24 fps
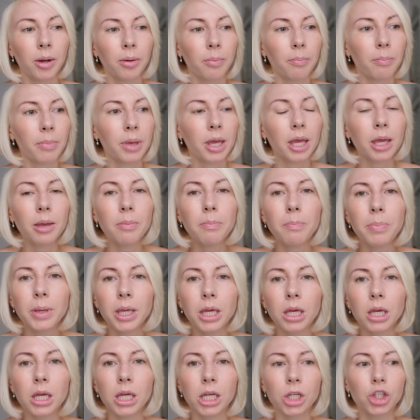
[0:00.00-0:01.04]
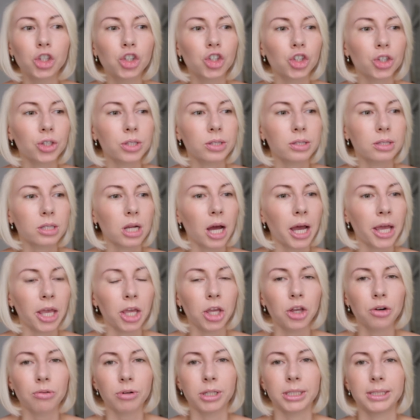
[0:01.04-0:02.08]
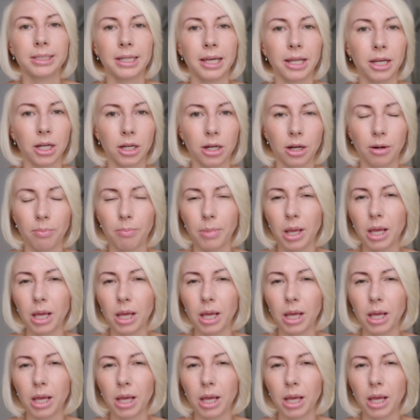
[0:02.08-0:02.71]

maybe I irritated it.